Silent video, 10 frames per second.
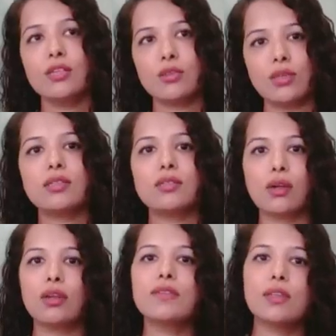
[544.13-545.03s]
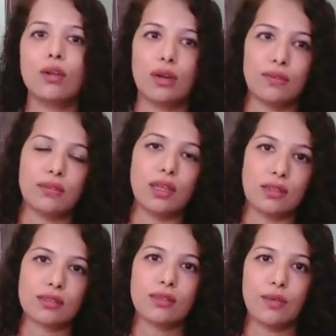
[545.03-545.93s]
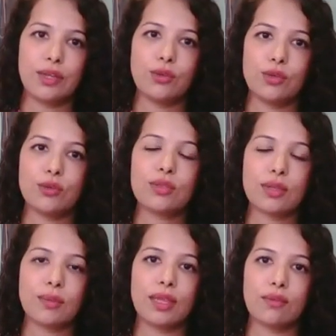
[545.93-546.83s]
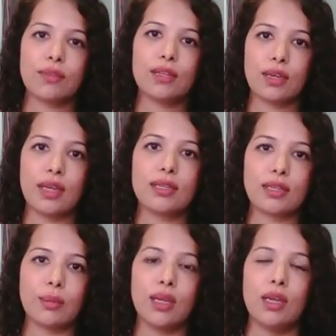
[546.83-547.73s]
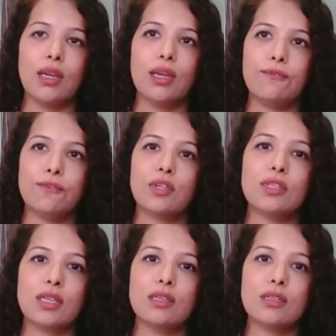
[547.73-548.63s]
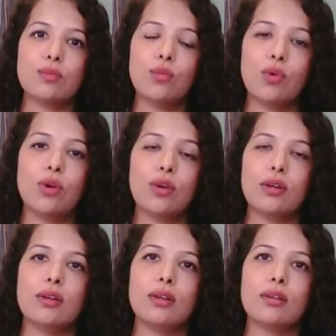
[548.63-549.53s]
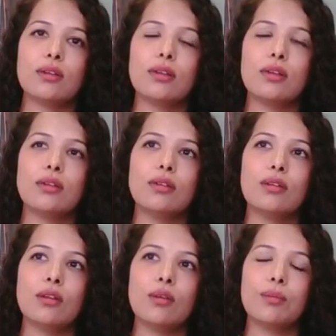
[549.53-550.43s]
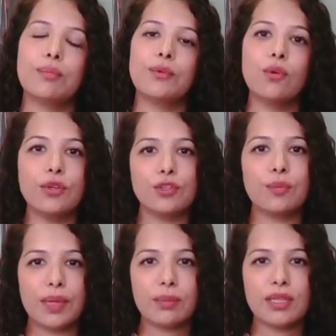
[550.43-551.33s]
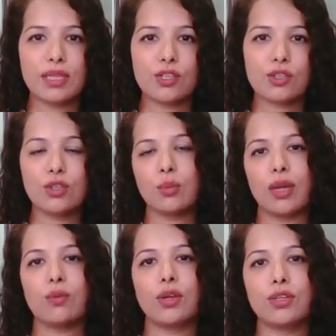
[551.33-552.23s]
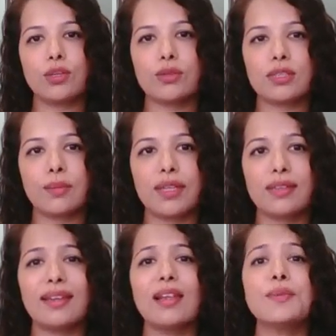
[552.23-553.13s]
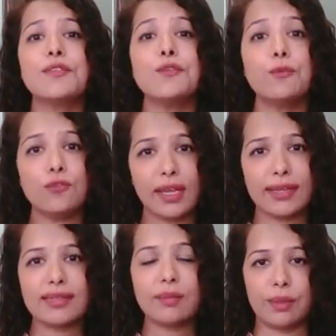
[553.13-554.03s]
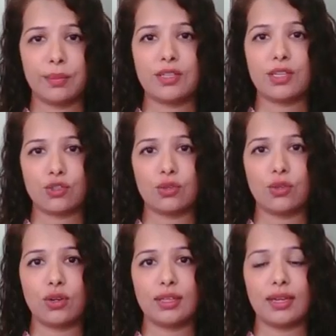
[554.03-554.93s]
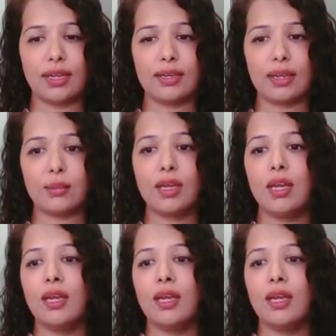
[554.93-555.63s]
So it solves a lot of things when you use something for the nighttime. If your skin is more prone to pigmentation, you might want to use something that helps in neutralizing pigmentation during the nighttime.